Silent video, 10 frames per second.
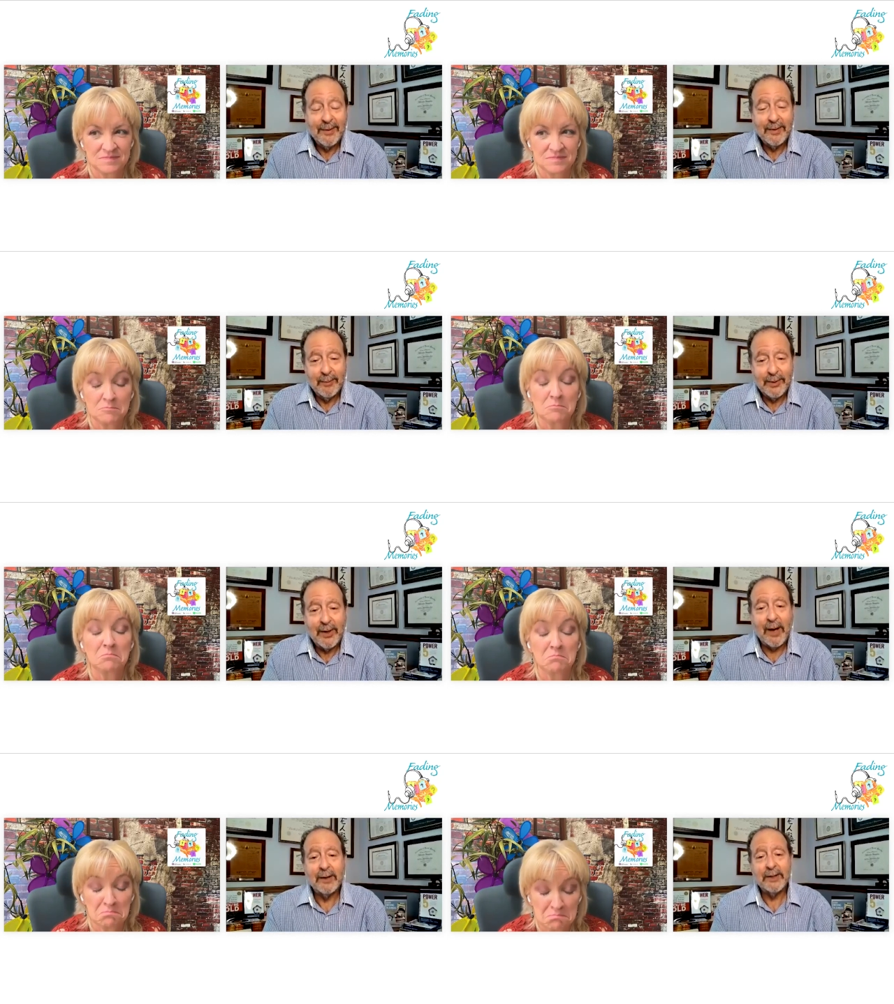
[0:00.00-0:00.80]
Speaker 1: The
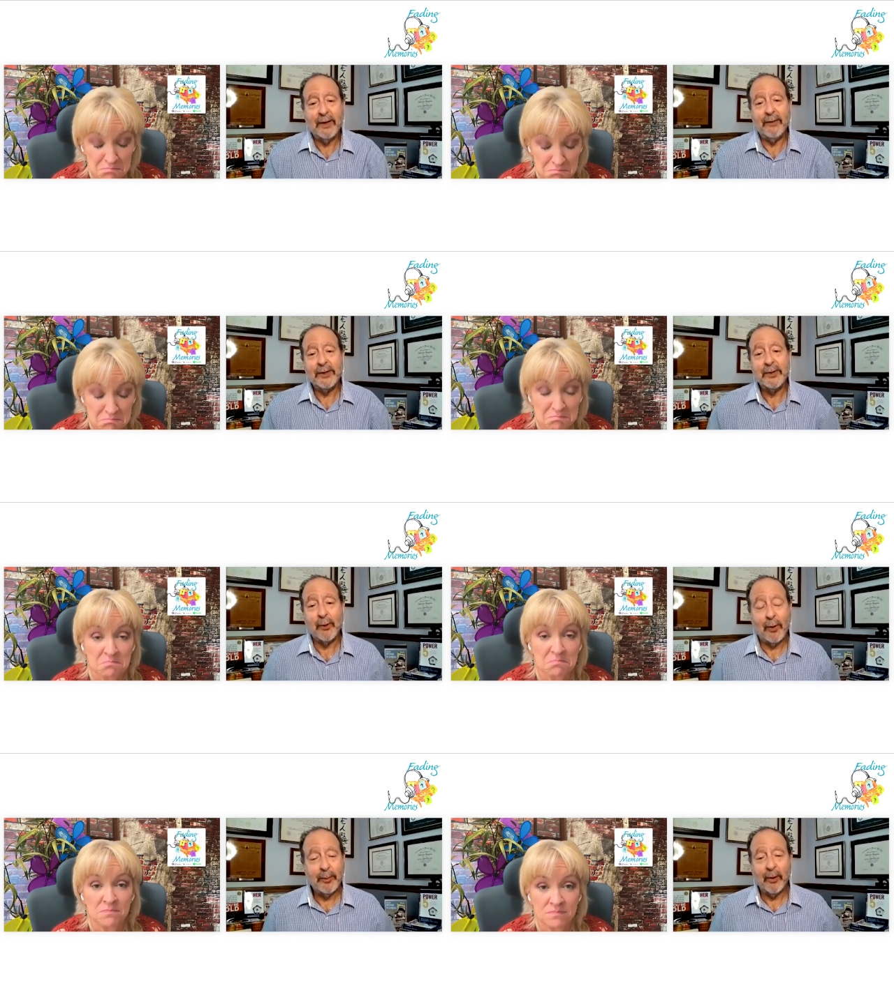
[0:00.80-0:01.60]
retired Salvation
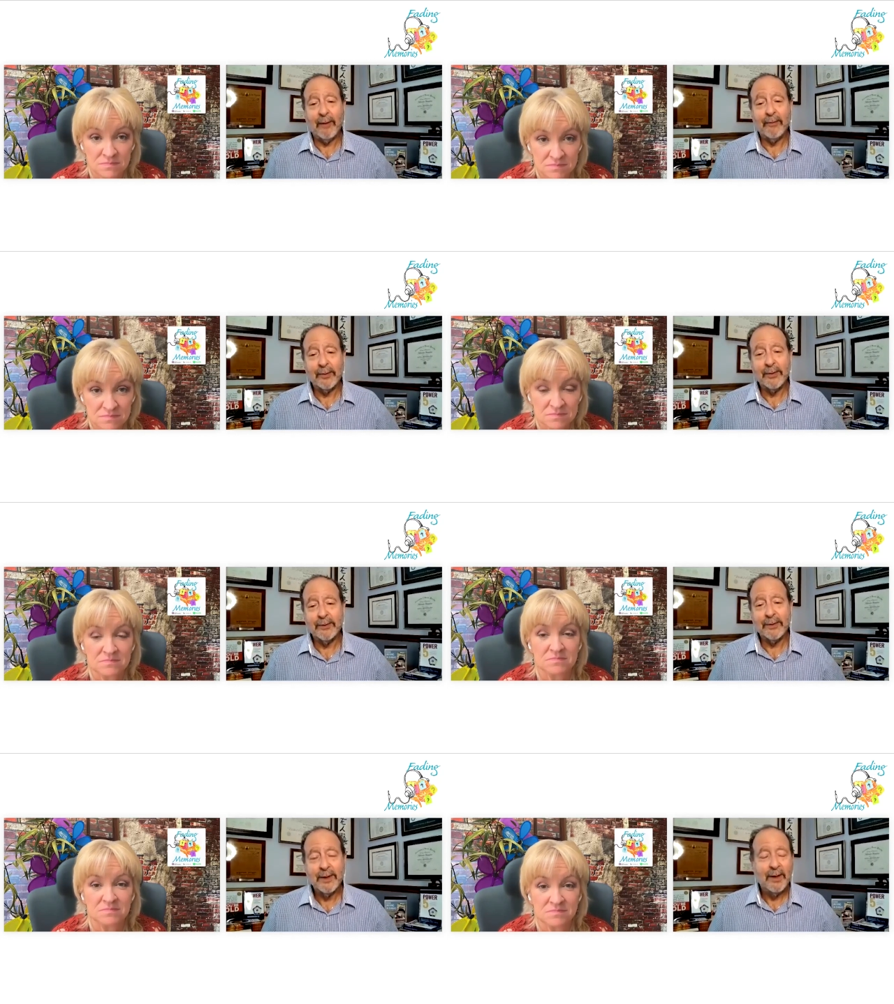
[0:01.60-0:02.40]
Army
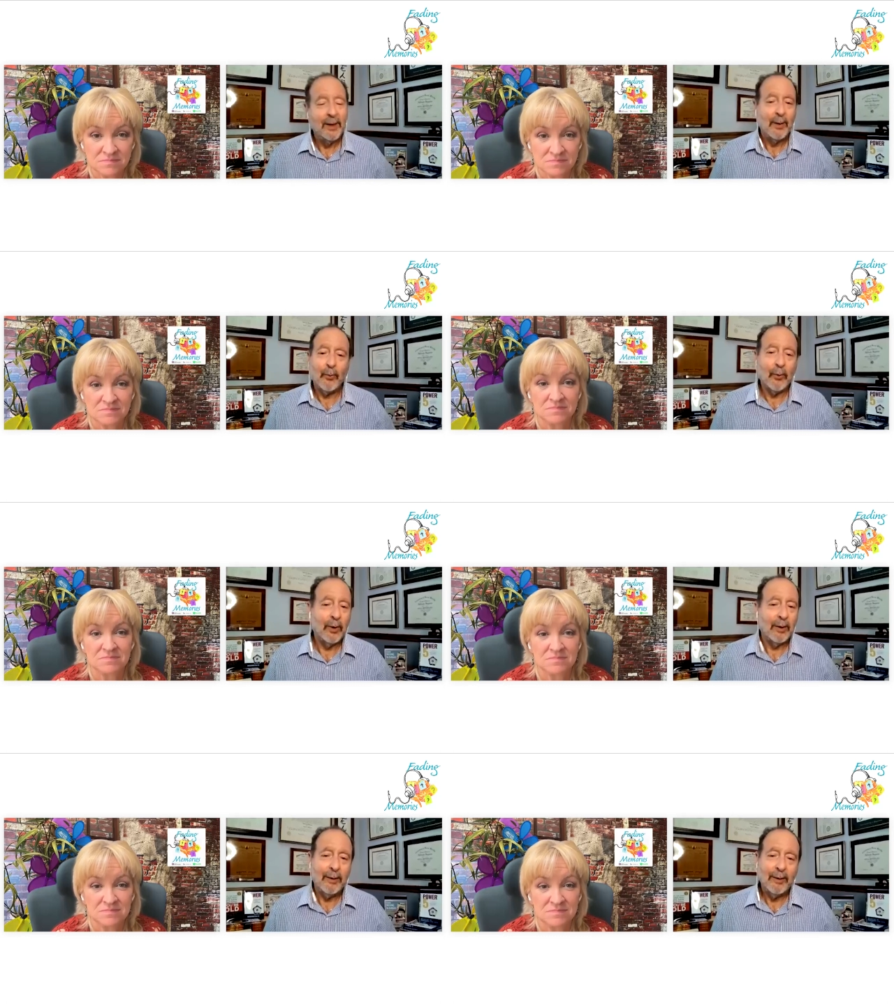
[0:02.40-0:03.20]
officers
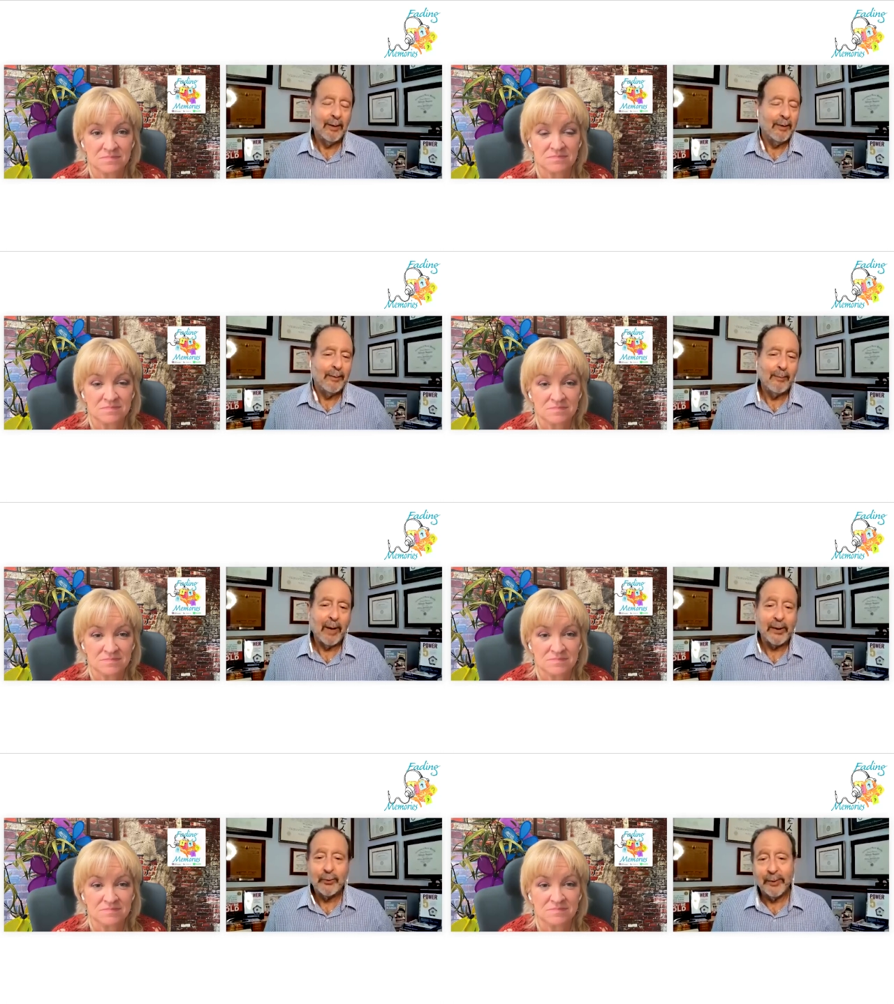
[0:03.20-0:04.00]
were
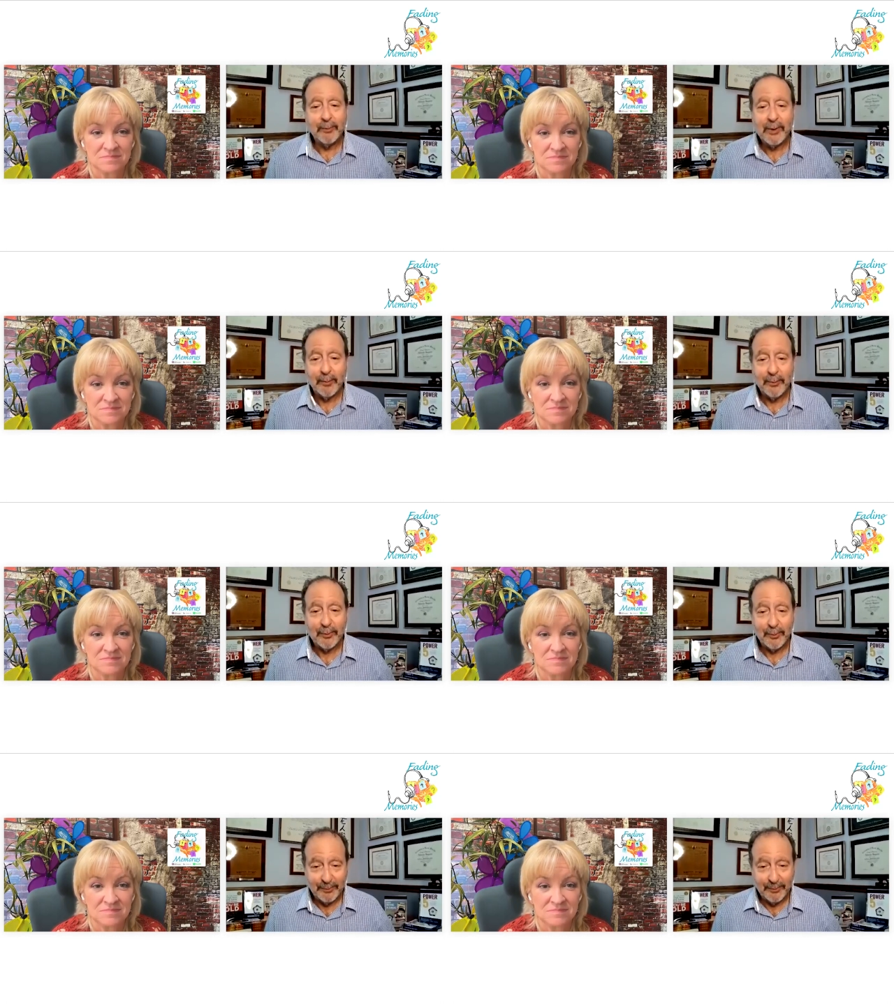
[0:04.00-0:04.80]
my dream come
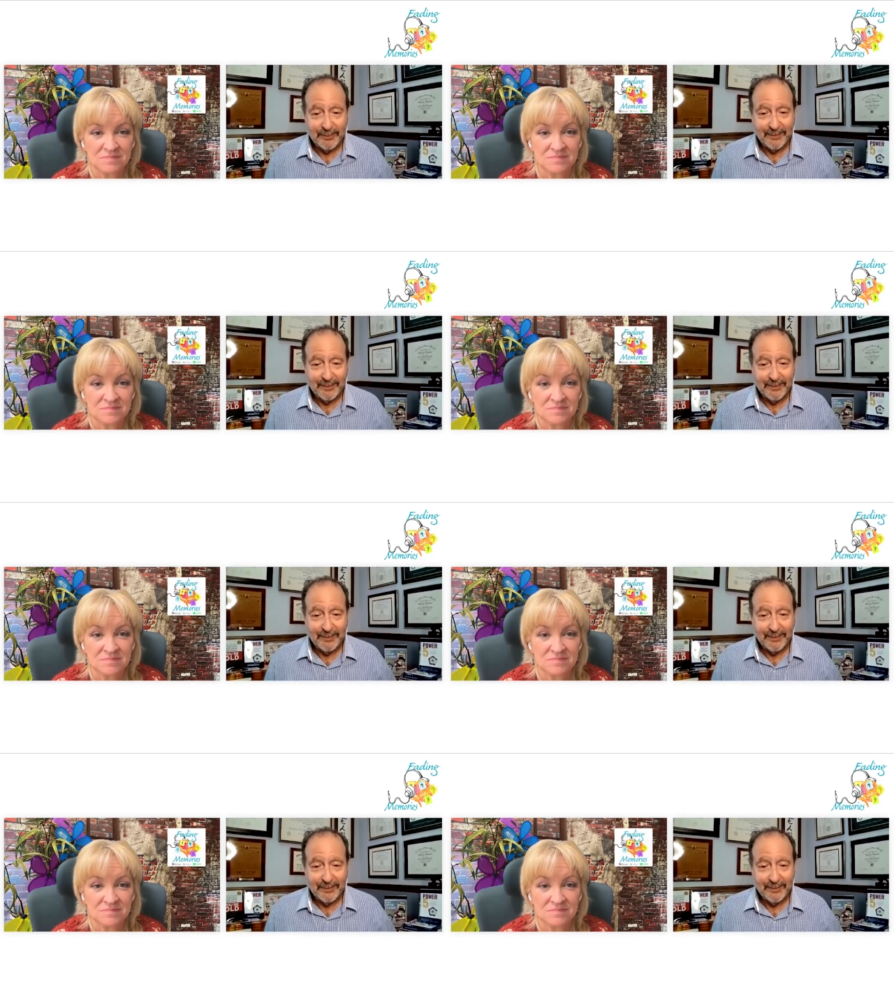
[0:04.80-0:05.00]
true.